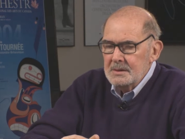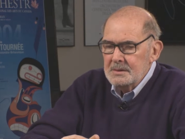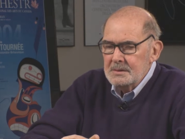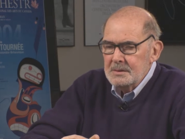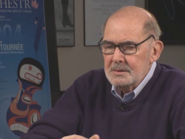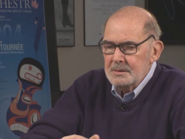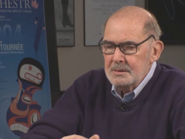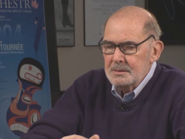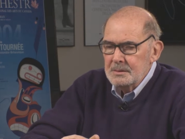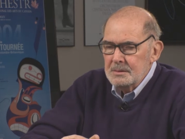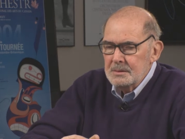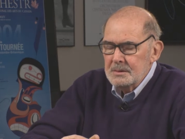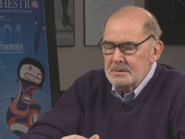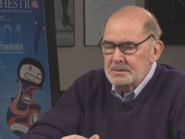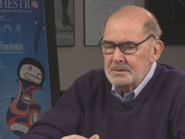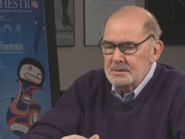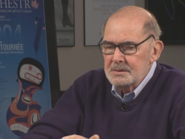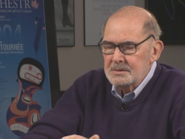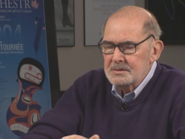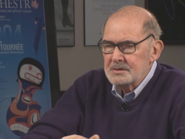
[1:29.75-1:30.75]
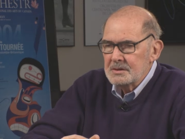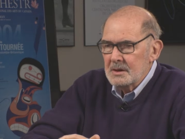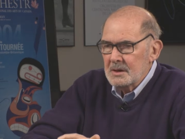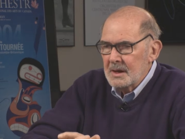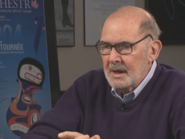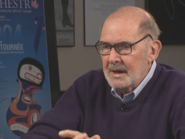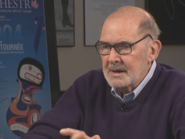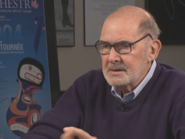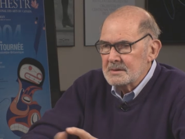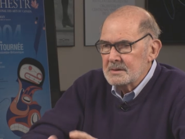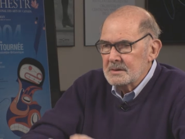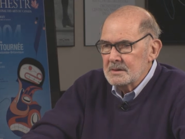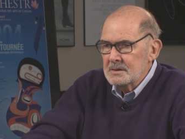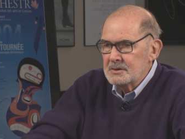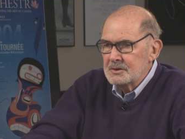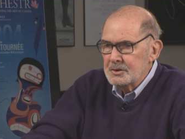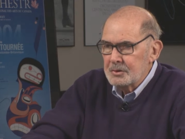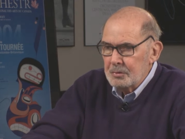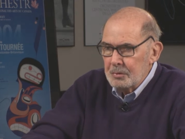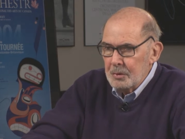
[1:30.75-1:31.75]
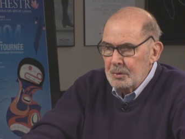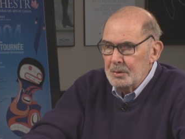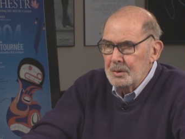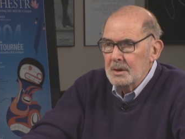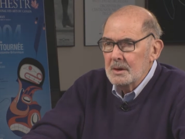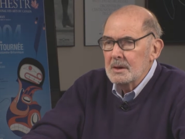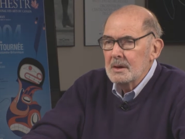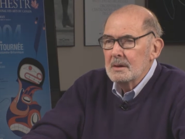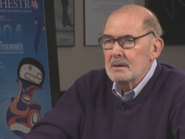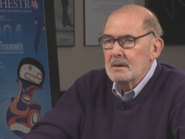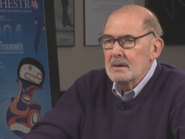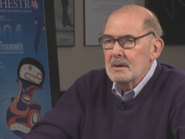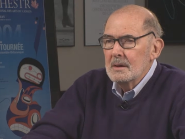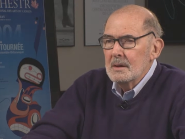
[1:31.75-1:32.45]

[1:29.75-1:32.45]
to, to select shrewdly,